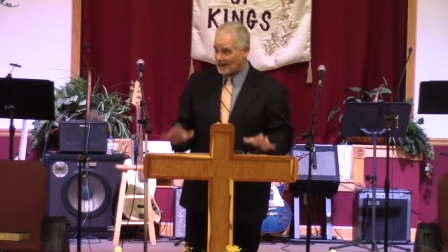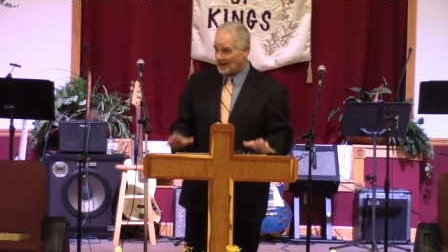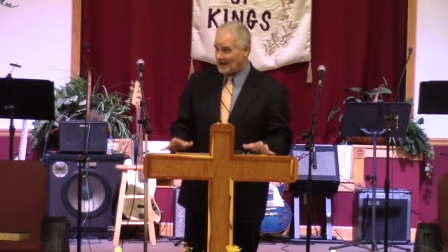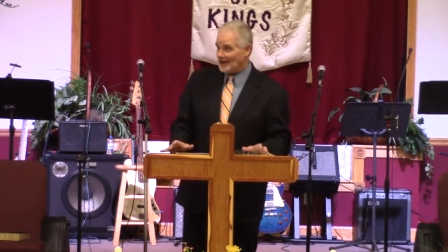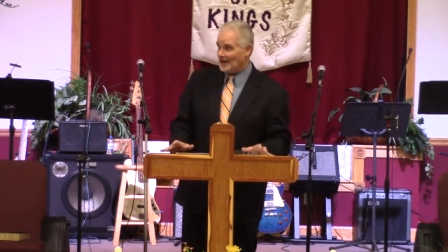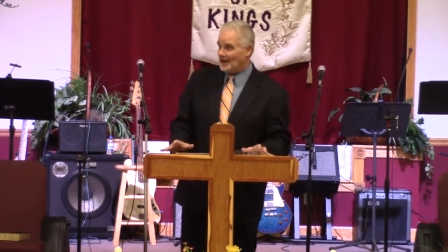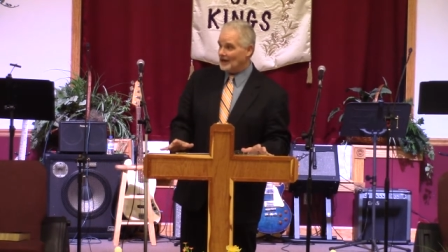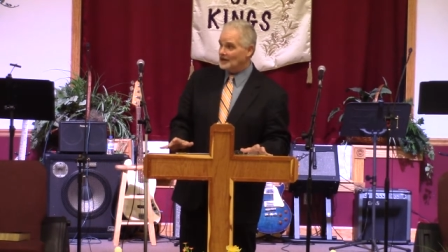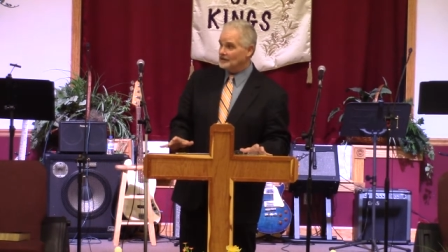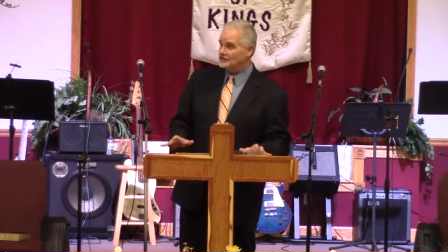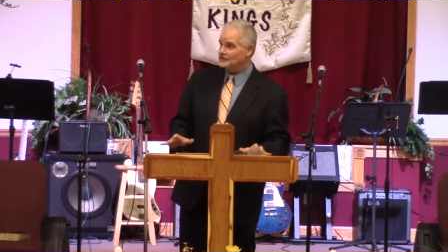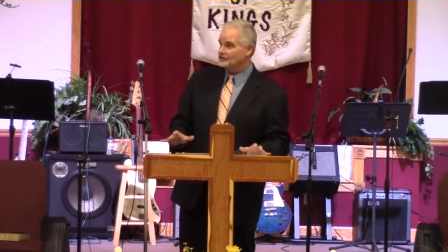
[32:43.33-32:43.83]

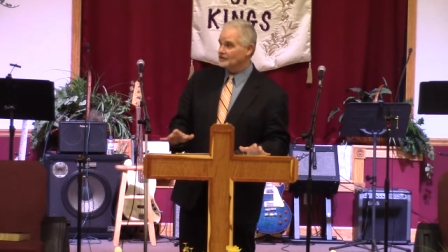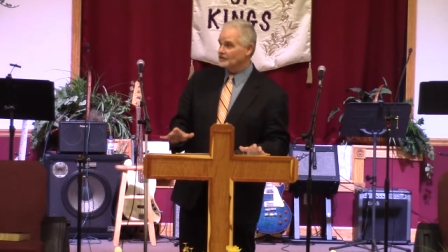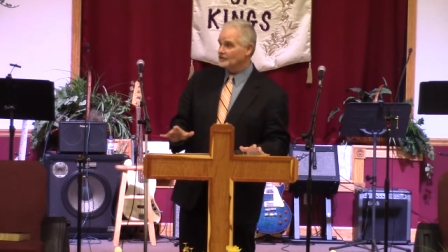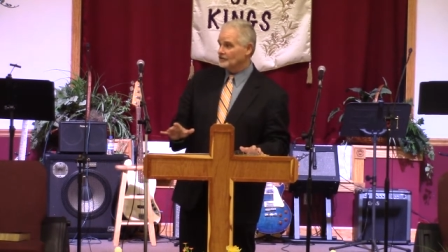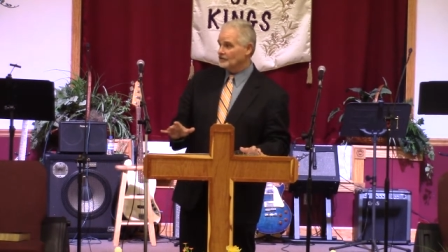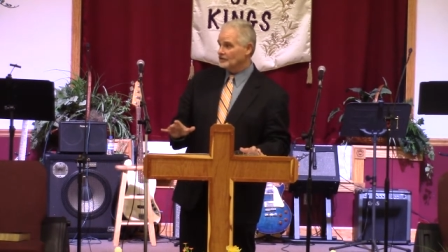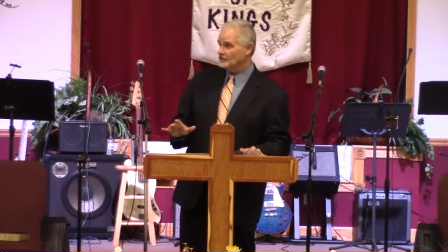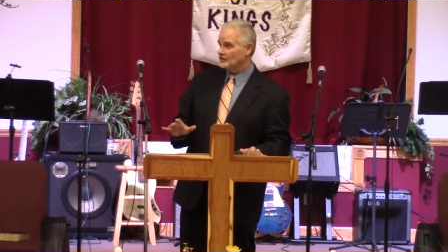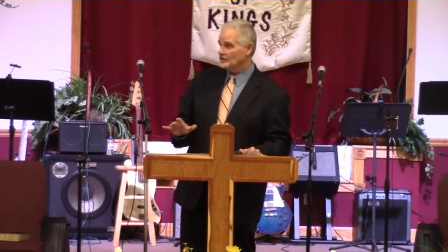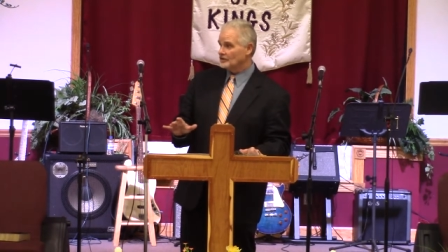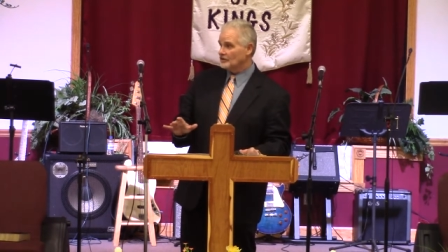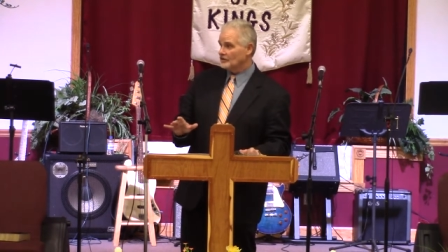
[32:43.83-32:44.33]
ask
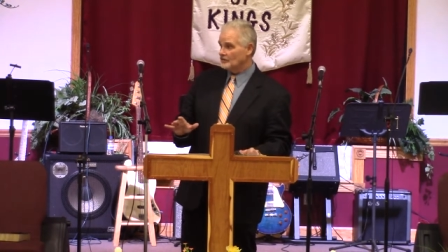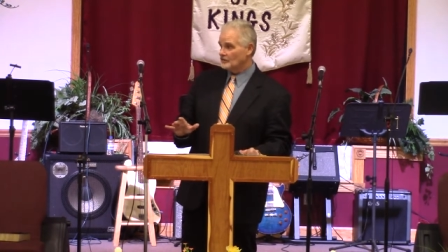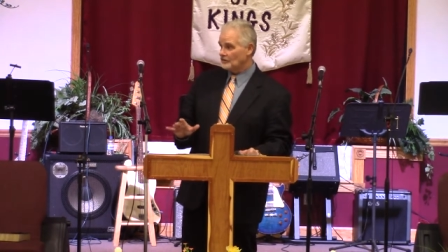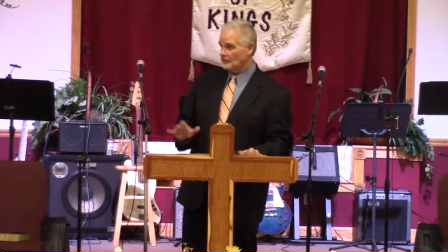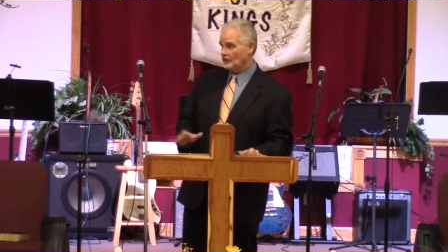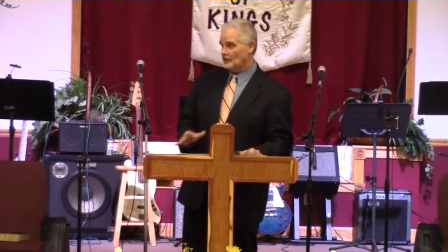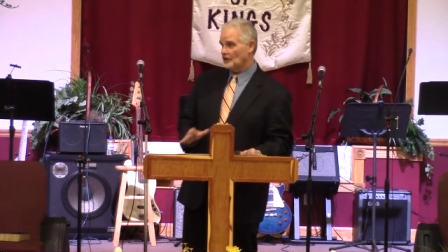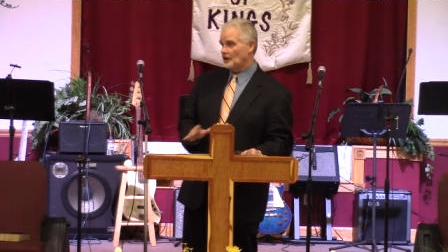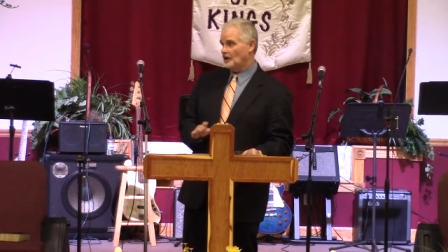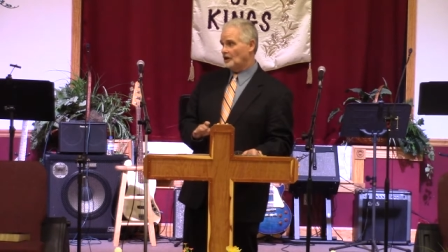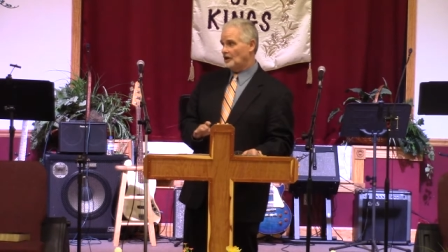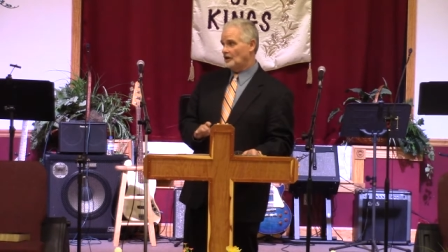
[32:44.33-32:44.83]

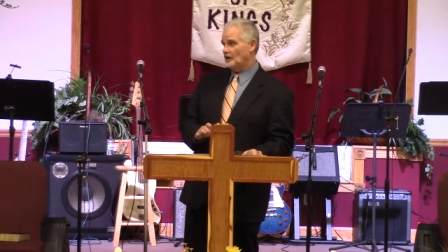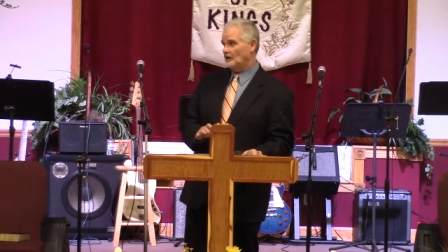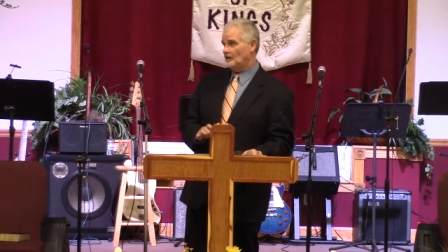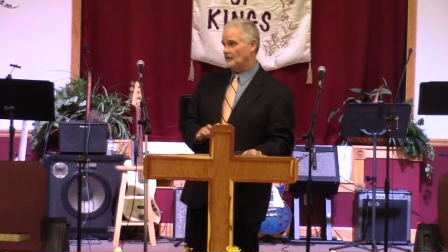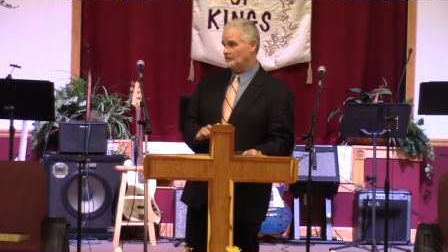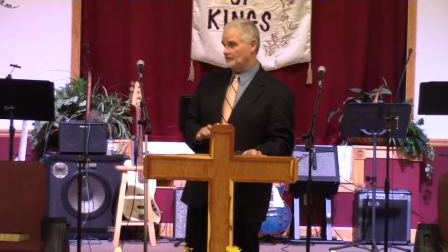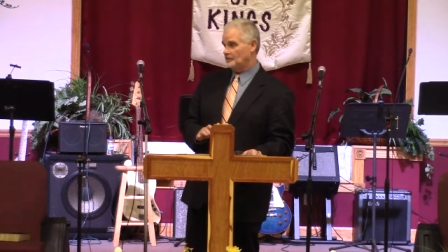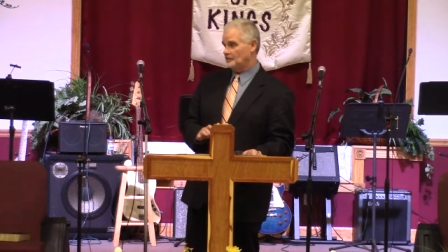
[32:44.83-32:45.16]
for help.